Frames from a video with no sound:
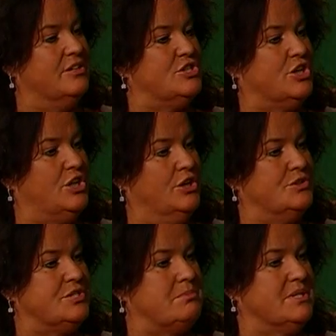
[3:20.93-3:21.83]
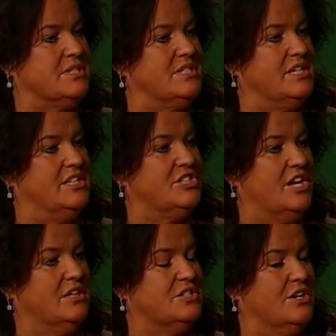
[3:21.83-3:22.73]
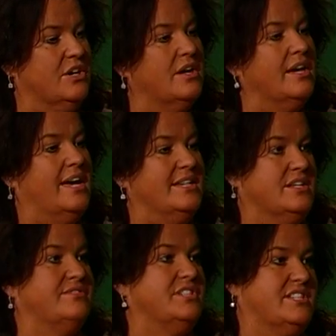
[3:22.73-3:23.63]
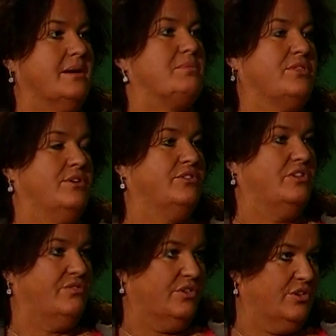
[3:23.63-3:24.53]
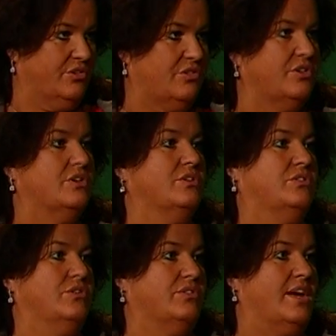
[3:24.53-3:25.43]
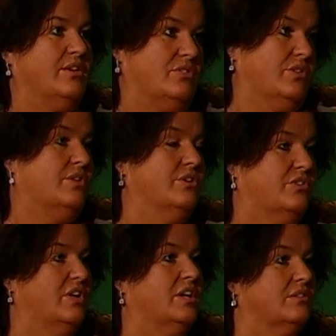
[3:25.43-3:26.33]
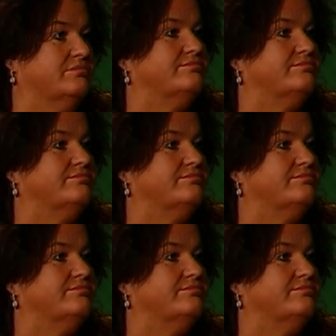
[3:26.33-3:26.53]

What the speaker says: to close the Muscatine shelter as of December 31st, 2013.